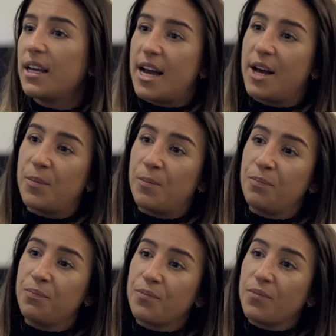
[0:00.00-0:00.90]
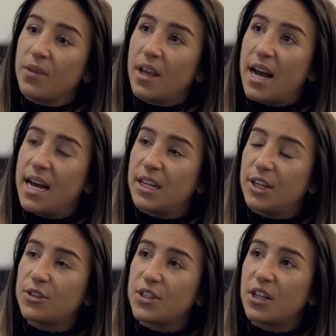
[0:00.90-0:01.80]
And I
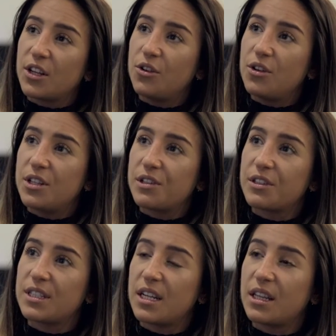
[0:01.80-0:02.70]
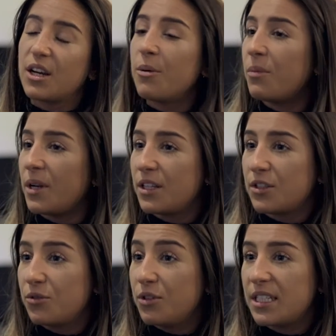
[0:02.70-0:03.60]
also think you need to understand the company.
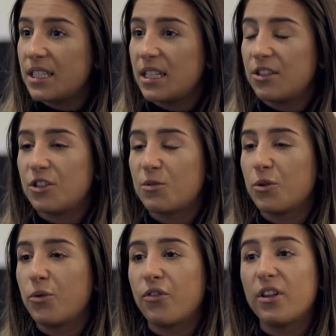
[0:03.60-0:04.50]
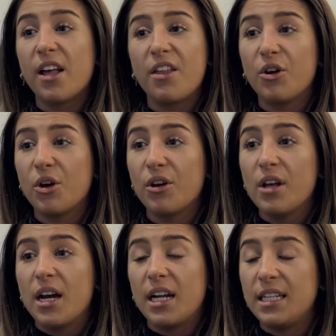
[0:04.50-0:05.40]
So recently I just worked with
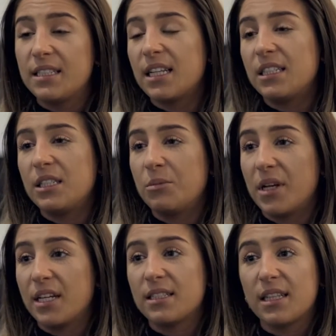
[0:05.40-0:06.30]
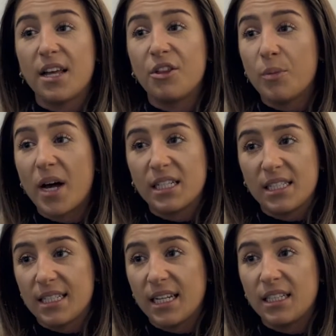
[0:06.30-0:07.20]
an East London based leather bag
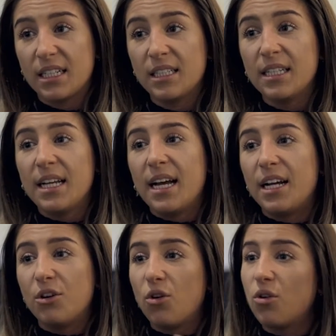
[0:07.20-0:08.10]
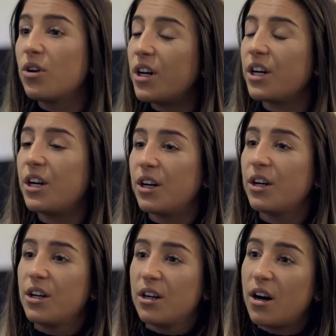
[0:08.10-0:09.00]
designer, and all her
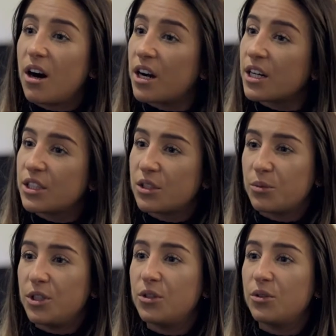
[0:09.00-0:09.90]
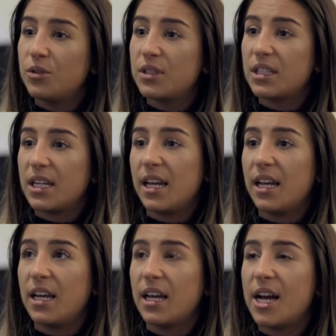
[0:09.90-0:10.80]
cards, we used
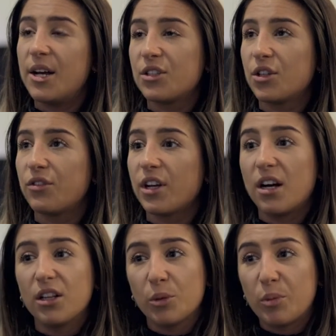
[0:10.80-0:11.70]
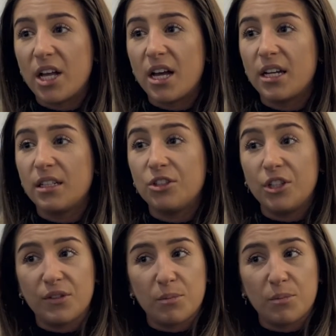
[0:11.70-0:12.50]
a sort of like colour plan G.F.